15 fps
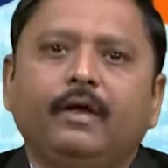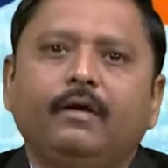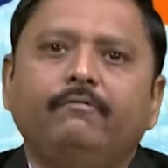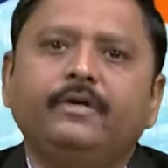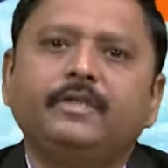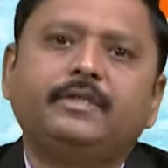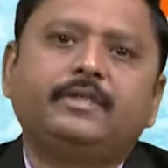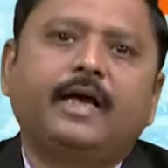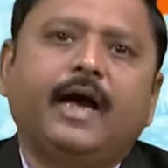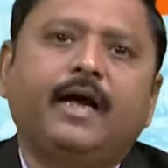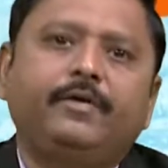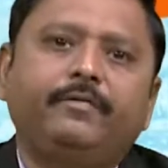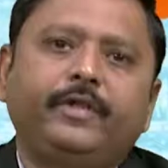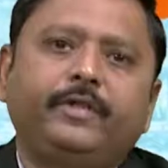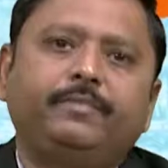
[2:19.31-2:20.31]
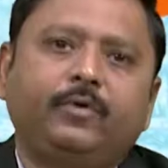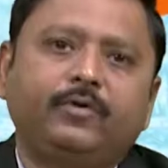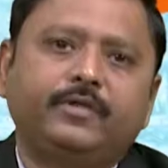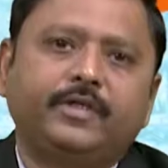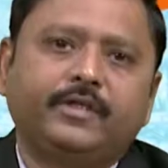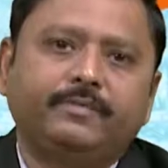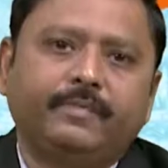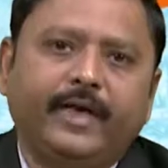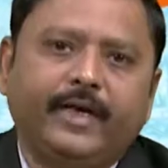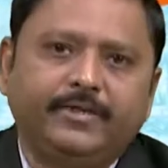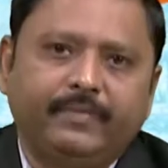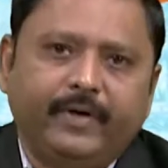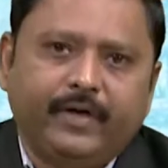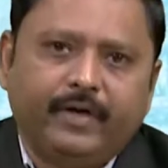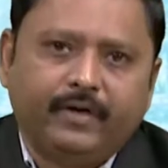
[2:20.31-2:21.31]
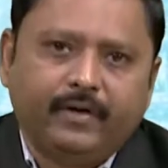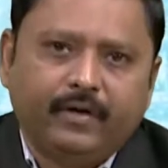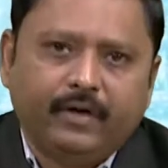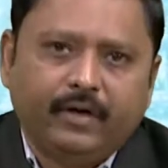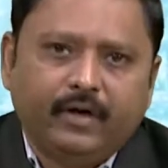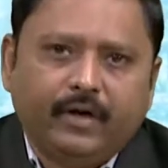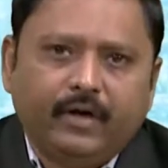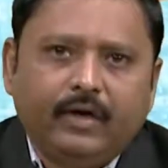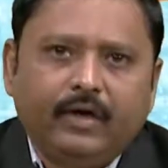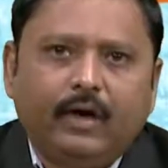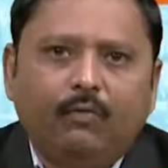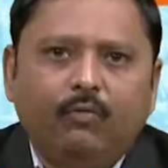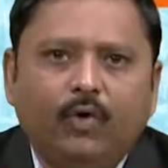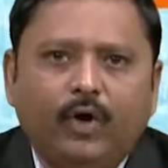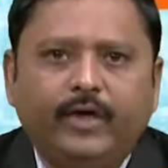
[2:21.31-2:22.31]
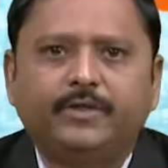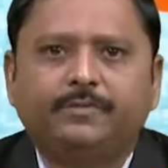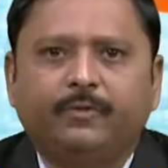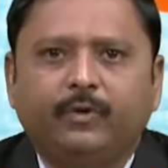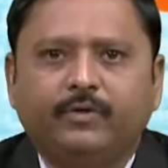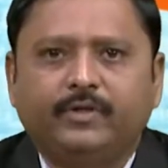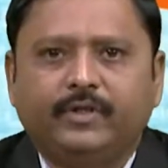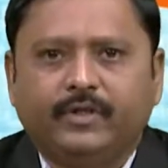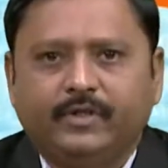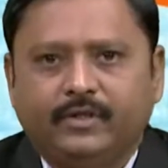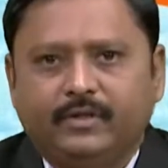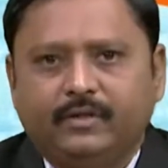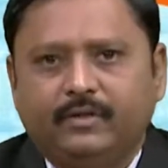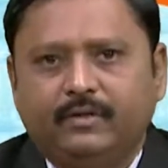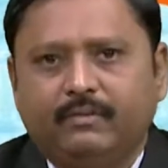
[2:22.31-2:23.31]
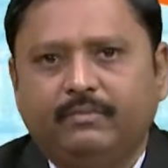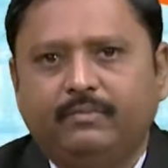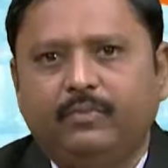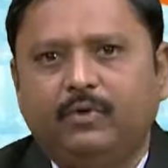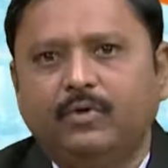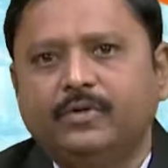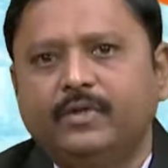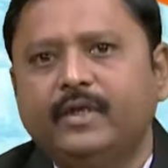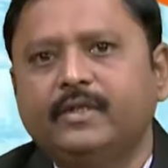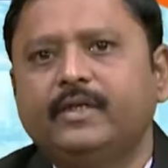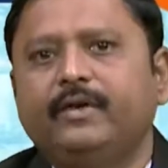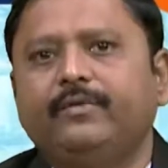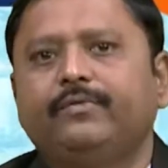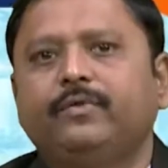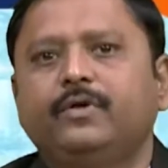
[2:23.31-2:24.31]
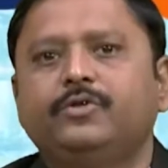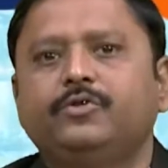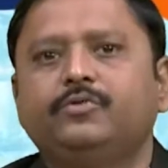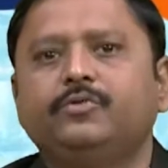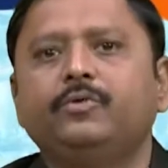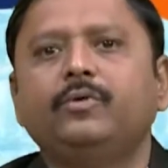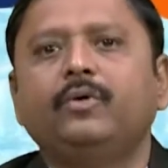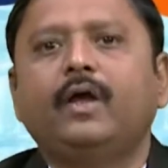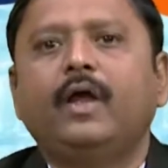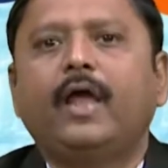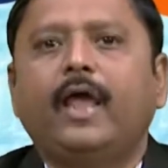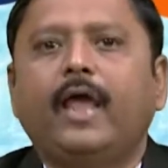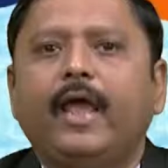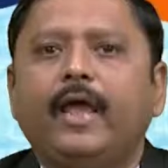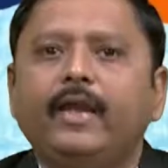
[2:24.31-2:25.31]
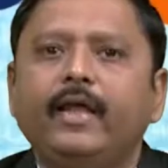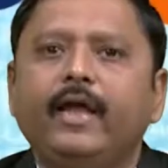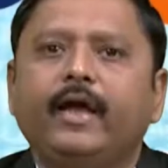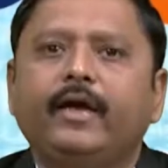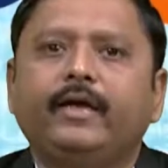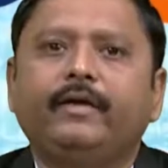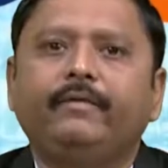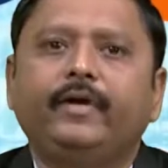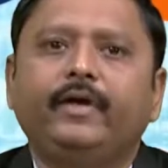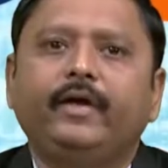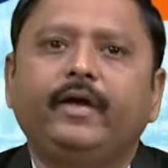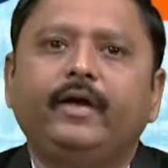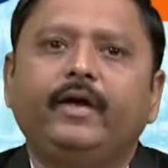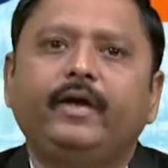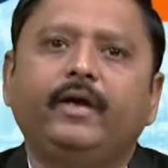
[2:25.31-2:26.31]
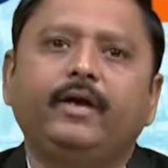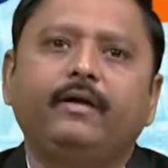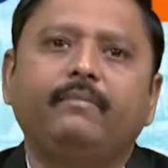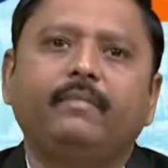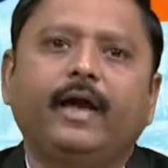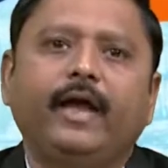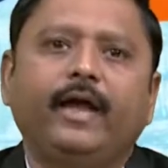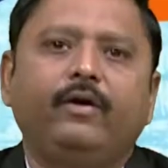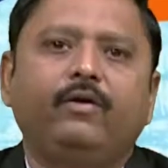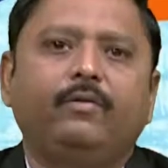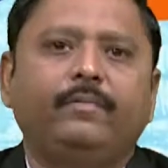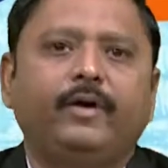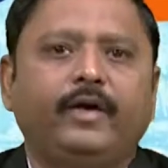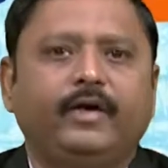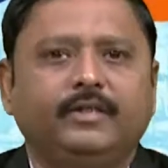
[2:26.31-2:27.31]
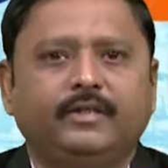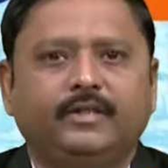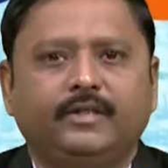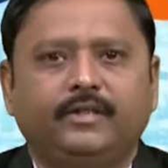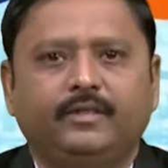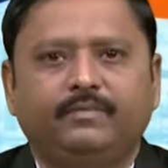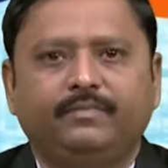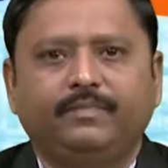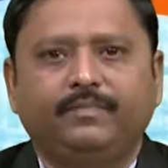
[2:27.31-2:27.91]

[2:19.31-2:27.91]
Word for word: We start with process management. Now, what is process? Process refers to any activity done by an operating system.